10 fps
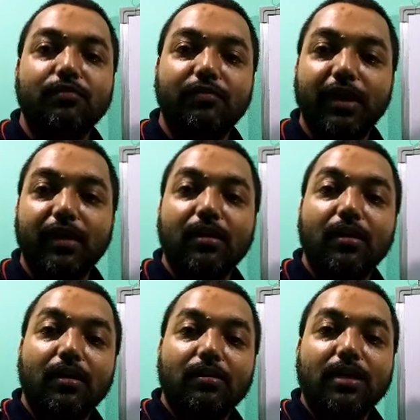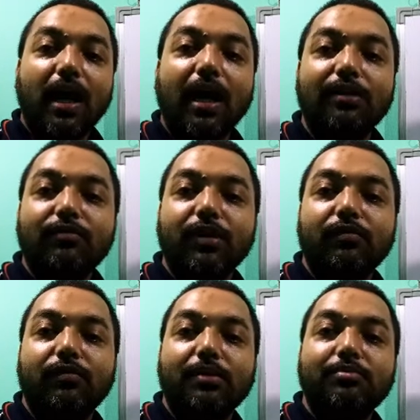where the earthquake
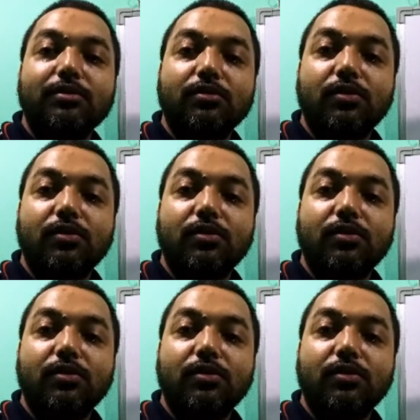waves